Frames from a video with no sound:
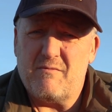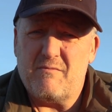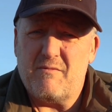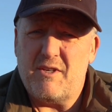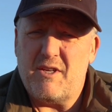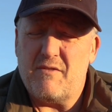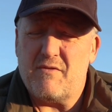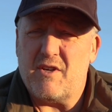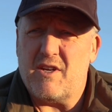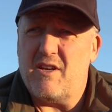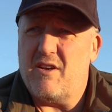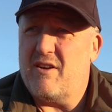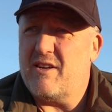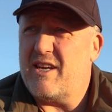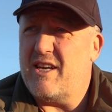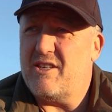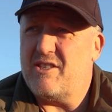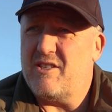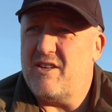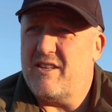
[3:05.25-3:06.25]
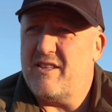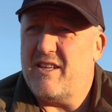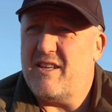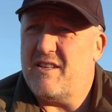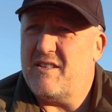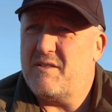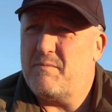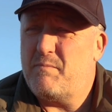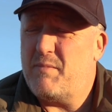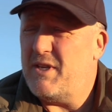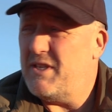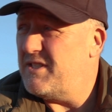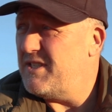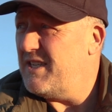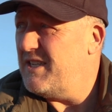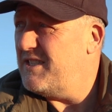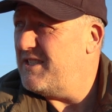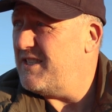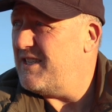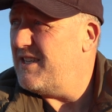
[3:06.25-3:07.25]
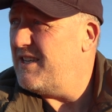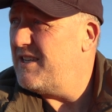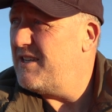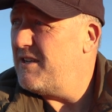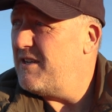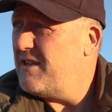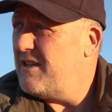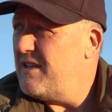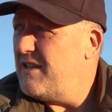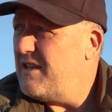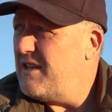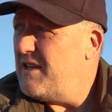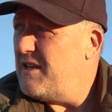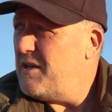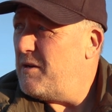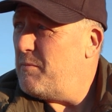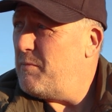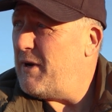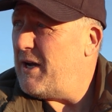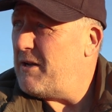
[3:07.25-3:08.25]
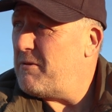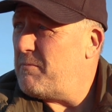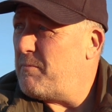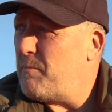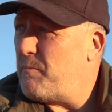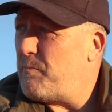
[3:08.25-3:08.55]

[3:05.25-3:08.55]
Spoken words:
when you've got a location like that, it's piss easy. But